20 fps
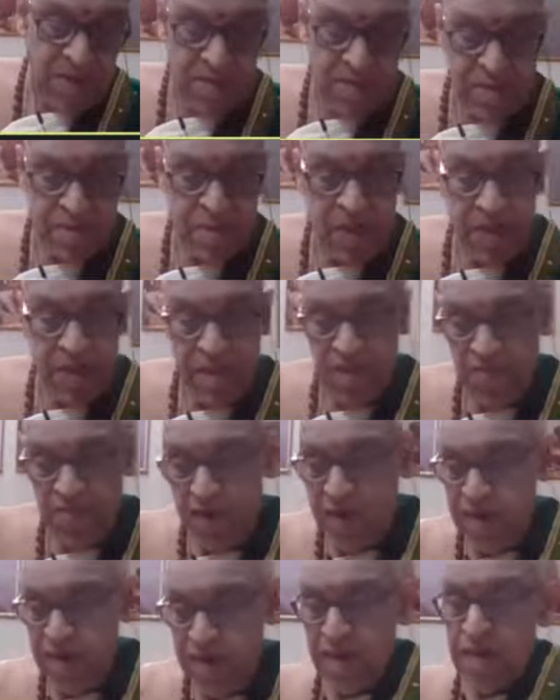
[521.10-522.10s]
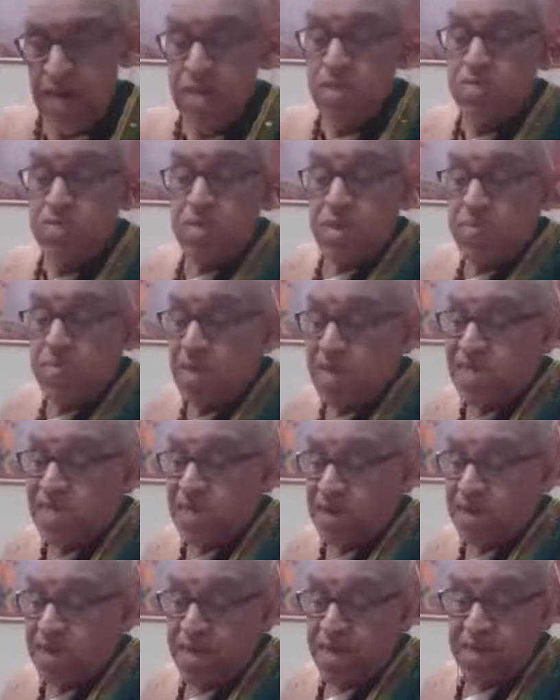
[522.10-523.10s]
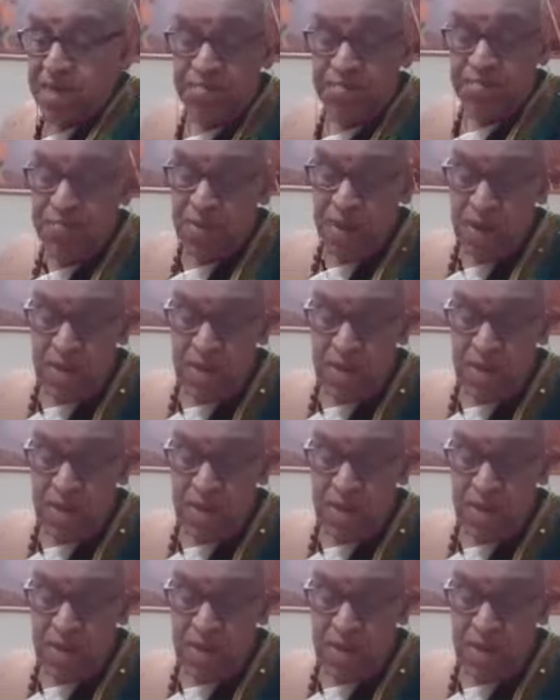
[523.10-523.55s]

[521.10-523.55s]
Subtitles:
this kind of idea has been mentioned in